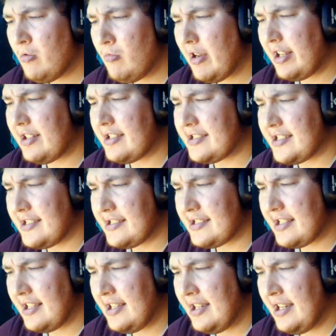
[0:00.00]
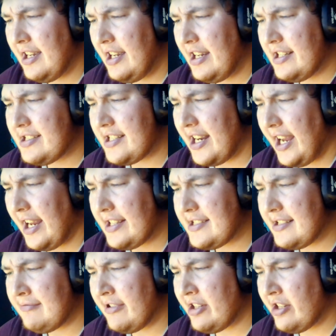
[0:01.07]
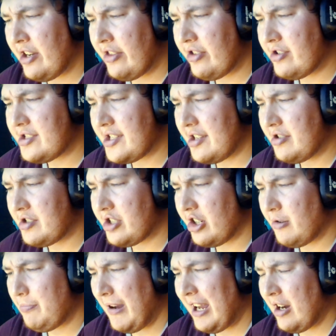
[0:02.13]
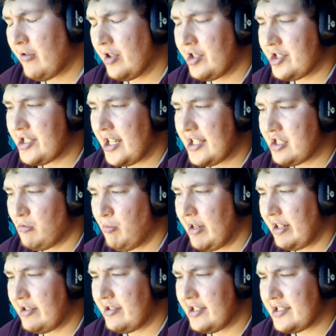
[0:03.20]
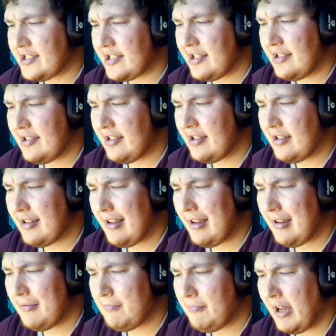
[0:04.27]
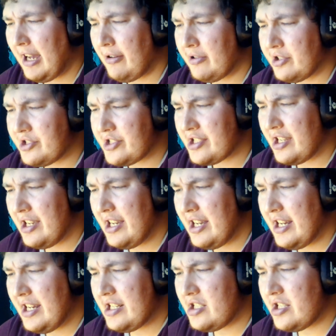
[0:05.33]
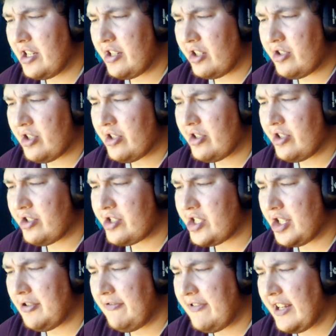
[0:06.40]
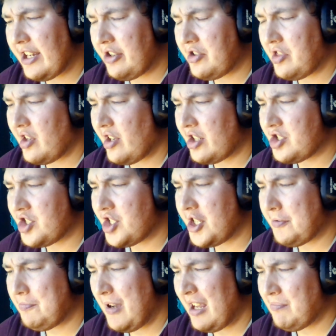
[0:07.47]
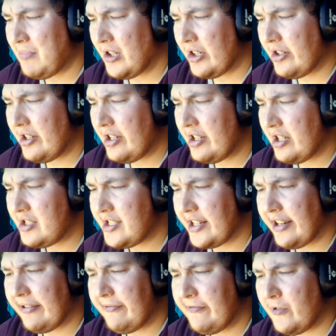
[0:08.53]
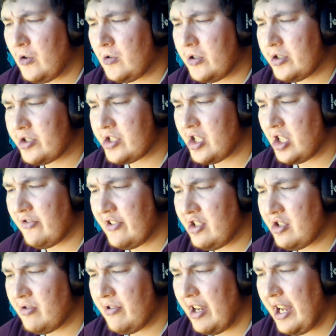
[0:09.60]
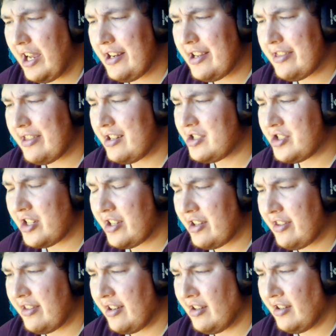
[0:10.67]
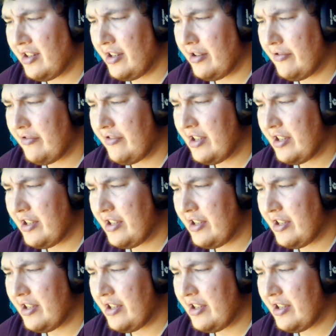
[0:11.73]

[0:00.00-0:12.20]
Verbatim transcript: Weaknesses she hates it when others use her powers as a weakness. Powers she could turn herself flatter than a sheet of paper. She can fold herself into anything she can think of.